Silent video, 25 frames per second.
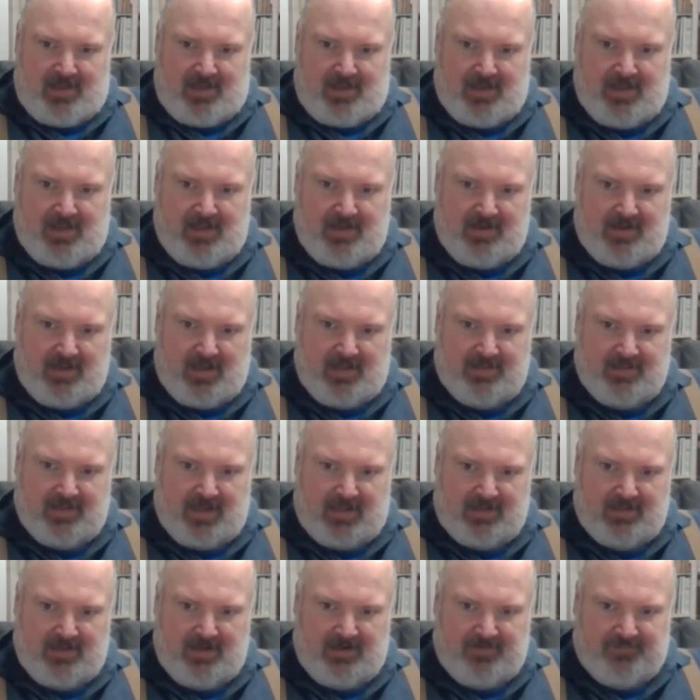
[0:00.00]
and
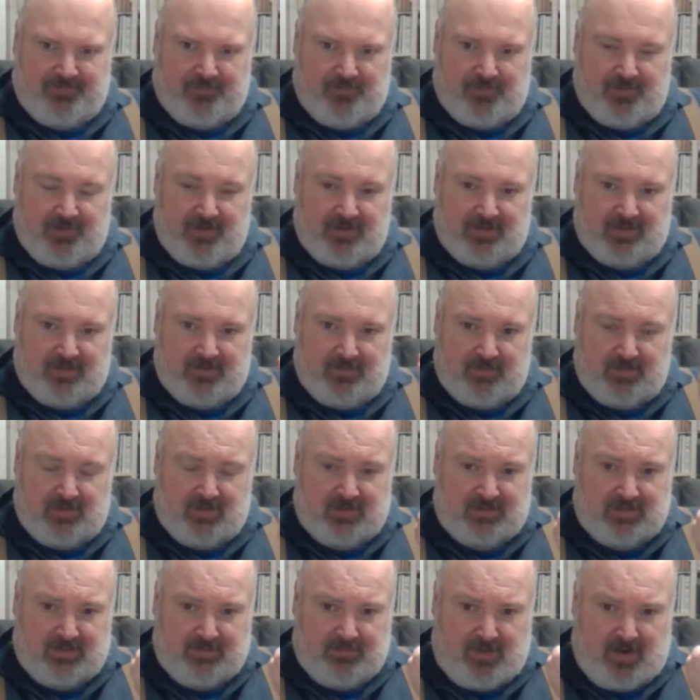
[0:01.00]
that therefore
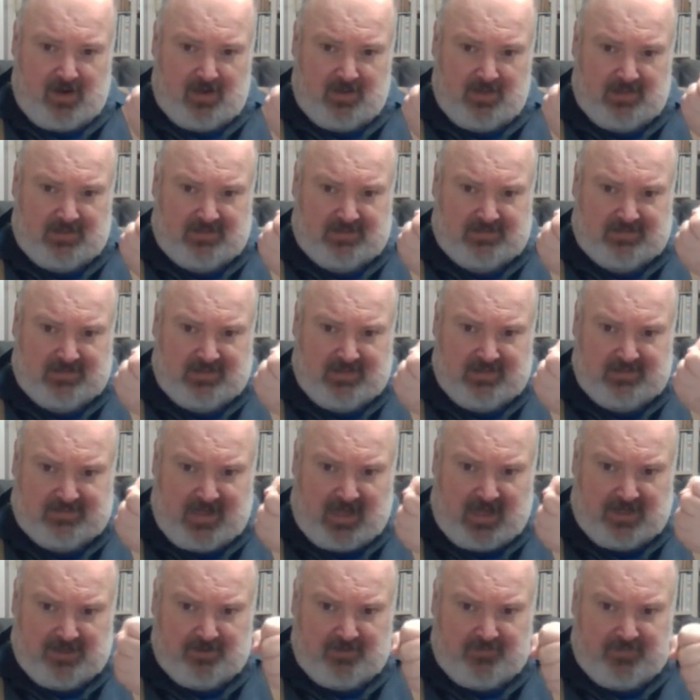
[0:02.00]
it's the
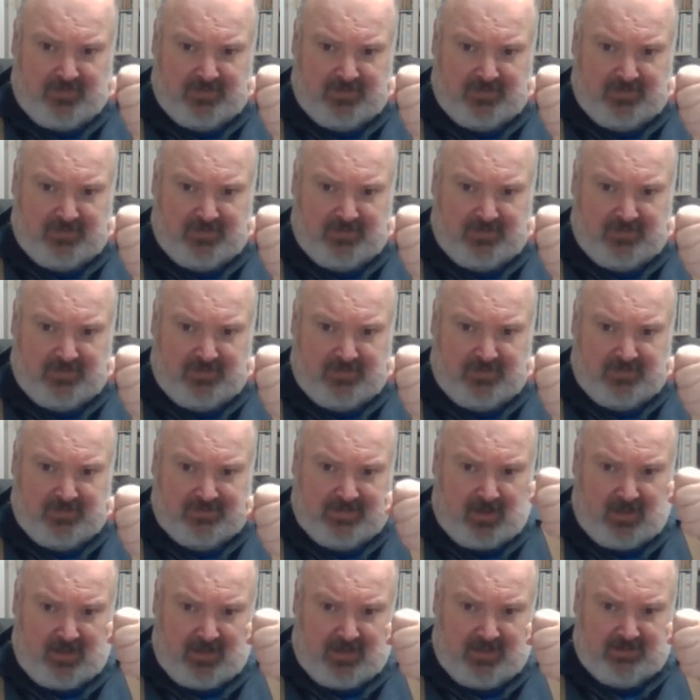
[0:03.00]
center of the city where the
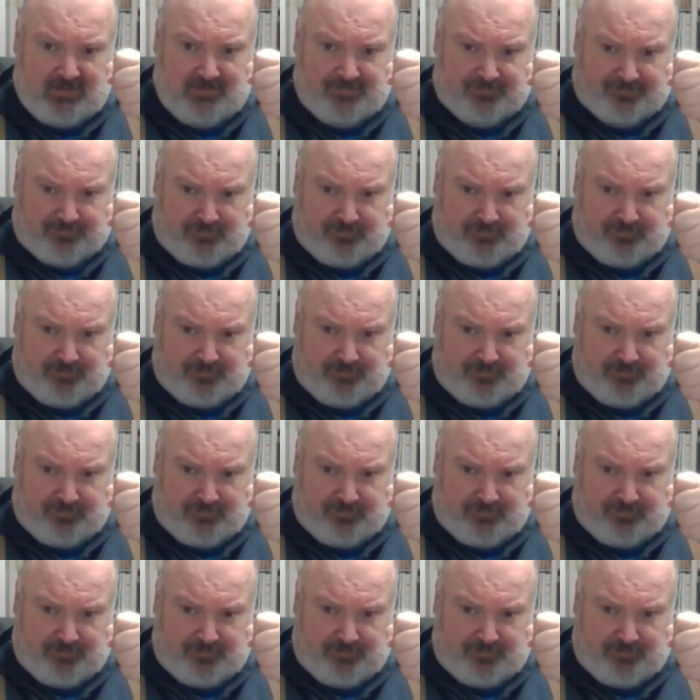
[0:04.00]
market is.